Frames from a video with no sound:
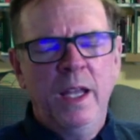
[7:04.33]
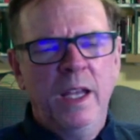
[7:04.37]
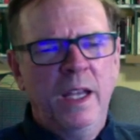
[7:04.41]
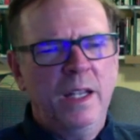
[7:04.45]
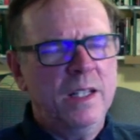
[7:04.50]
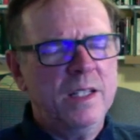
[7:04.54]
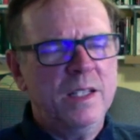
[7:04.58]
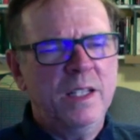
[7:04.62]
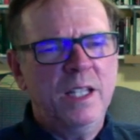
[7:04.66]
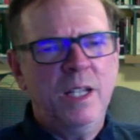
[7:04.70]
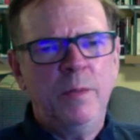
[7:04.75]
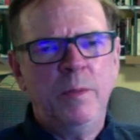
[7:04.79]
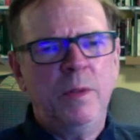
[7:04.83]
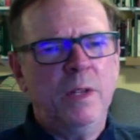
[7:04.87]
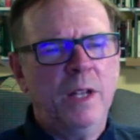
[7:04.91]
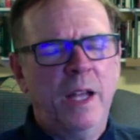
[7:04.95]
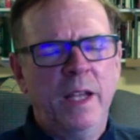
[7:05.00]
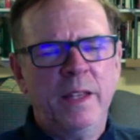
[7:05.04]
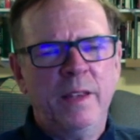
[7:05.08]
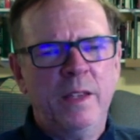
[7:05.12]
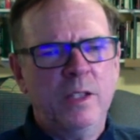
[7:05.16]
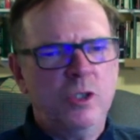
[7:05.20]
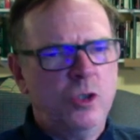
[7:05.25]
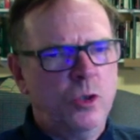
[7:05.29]
It doesn't hit me
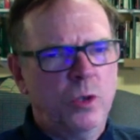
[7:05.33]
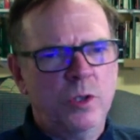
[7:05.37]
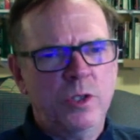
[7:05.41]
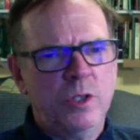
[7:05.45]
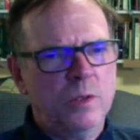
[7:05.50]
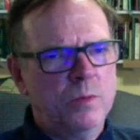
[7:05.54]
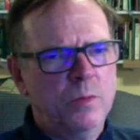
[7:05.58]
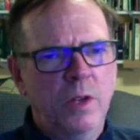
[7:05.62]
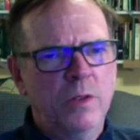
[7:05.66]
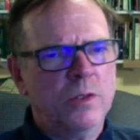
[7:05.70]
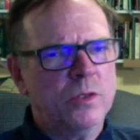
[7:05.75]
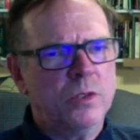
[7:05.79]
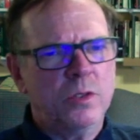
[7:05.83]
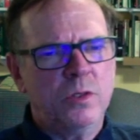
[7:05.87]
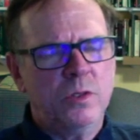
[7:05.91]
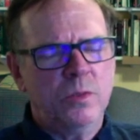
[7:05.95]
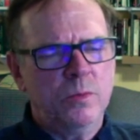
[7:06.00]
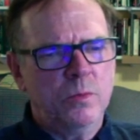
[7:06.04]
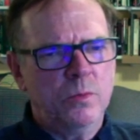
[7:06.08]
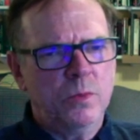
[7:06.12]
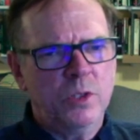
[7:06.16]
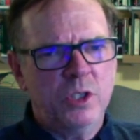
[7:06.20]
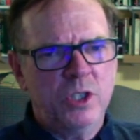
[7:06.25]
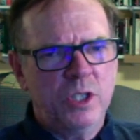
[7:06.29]
like the George's Mother,
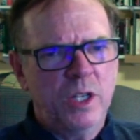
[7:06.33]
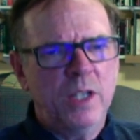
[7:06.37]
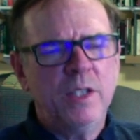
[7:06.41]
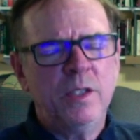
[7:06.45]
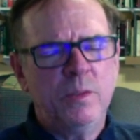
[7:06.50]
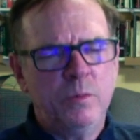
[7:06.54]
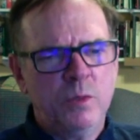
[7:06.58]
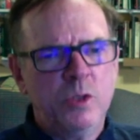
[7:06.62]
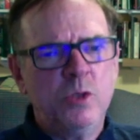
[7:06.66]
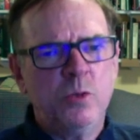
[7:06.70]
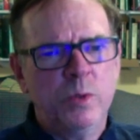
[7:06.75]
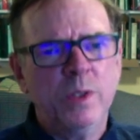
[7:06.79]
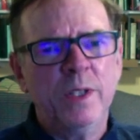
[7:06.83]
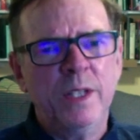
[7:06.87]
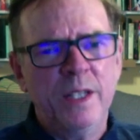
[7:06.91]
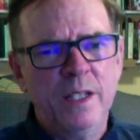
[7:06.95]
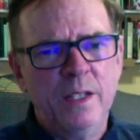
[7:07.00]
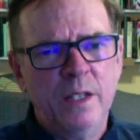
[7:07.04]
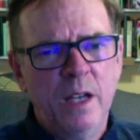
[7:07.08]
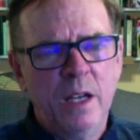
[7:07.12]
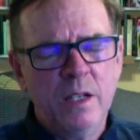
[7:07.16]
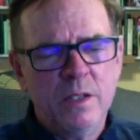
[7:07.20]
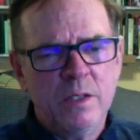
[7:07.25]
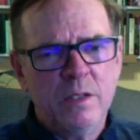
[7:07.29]
which really
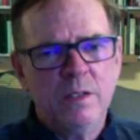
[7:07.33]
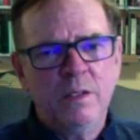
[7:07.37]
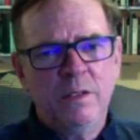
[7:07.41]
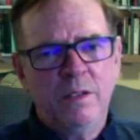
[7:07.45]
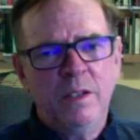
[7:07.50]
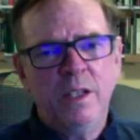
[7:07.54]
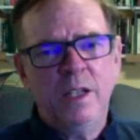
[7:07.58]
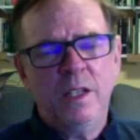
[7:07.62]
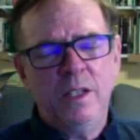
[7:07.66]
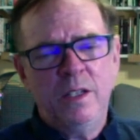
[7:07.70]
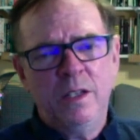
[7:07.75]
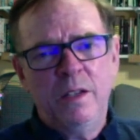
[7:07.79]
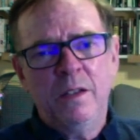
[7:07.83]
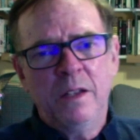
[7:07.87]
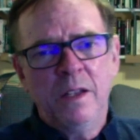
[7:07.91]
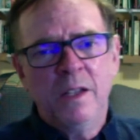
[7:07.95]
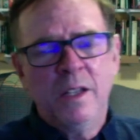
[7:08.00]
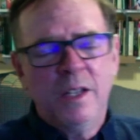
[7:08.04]
does hit you.